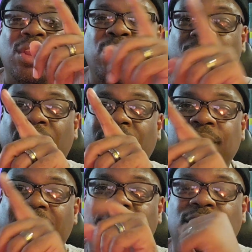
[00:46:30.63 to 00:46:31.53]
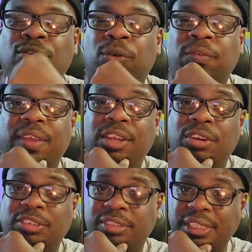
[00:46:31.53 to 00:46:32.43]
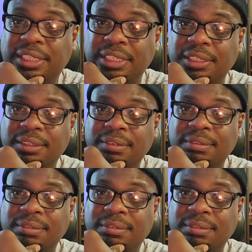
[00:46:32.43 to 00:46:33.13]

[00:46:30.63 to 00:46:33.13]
you're going to find the truth that you're seeking